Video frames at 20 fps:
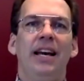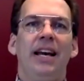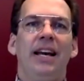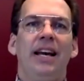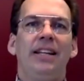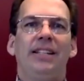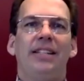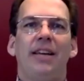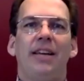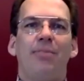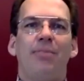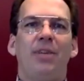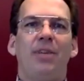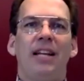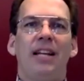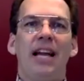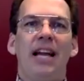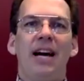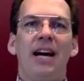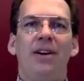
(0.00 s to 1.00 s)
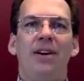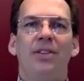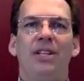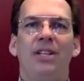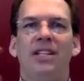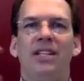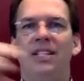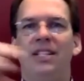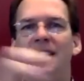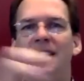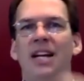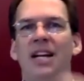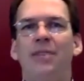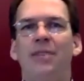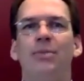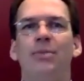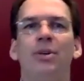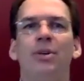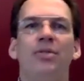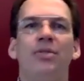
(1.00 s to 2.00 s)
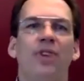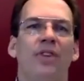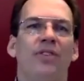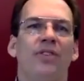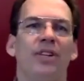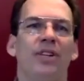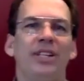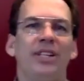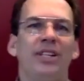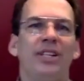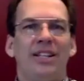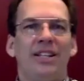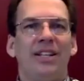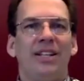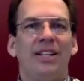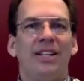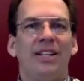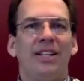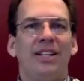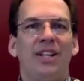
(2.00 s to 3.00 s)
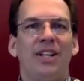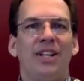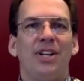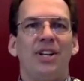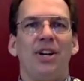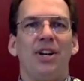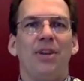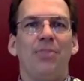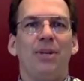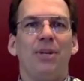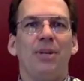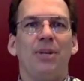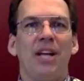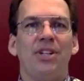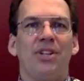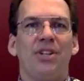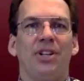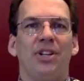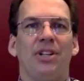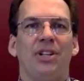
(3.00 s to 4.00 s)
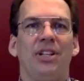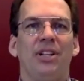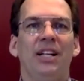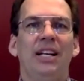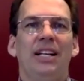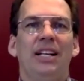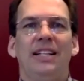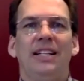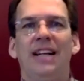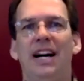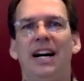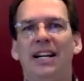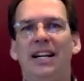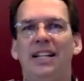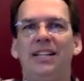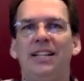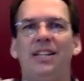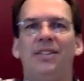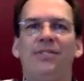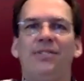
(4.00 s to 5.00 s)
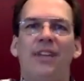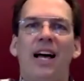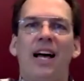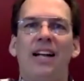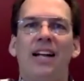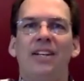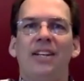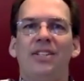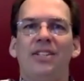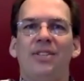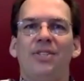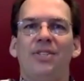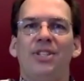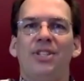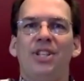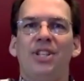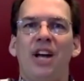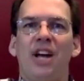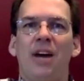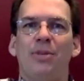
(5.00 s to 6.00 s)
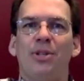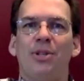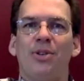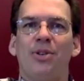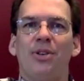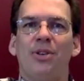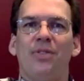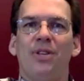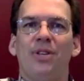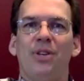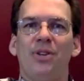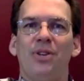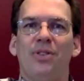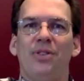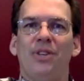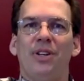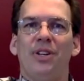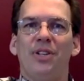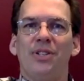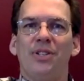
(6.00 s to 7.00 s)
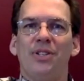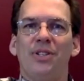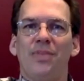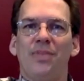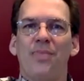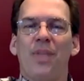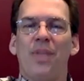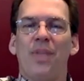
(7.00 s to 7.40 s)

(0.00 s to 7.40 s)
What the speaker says: except that now the design moves over into the inflationary potential, not into the flatness of the geometry of the universe.